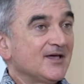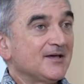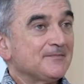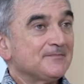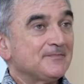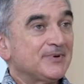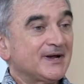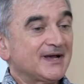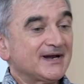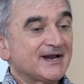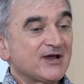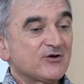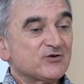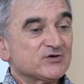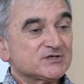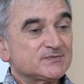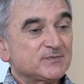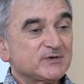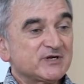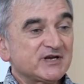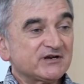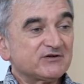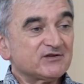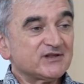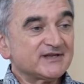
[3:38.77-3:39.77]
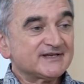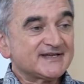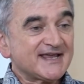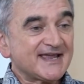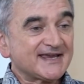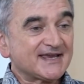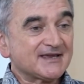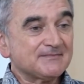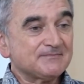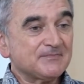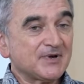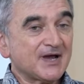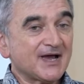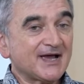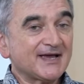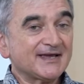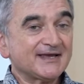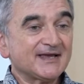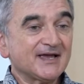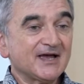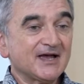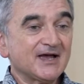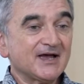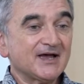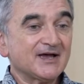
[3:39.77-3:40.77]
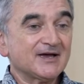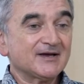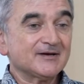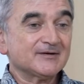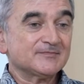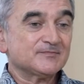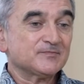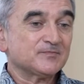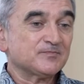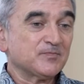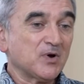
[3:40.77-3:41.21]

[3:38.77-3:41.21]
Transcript: But I was particularly taken by uh,